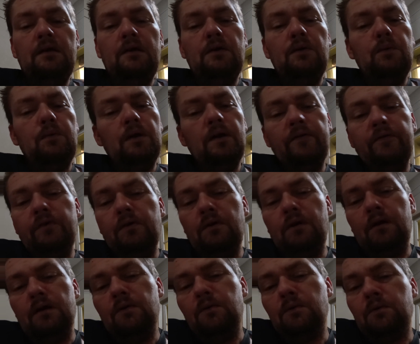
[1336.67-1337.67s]
wherever you
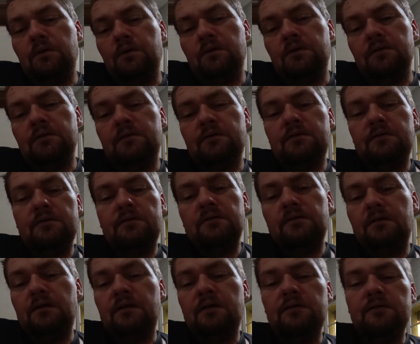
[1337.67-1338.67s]
are in the world,
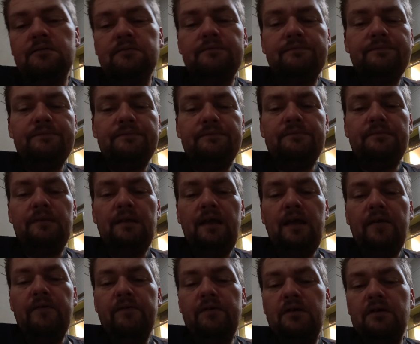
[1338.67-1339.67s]

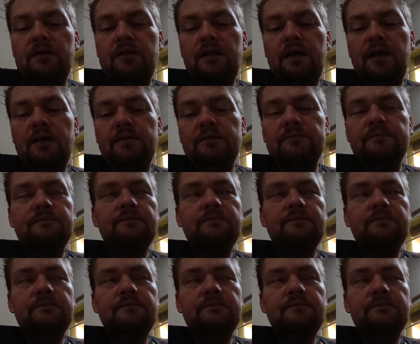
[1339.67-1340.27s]
have a good night,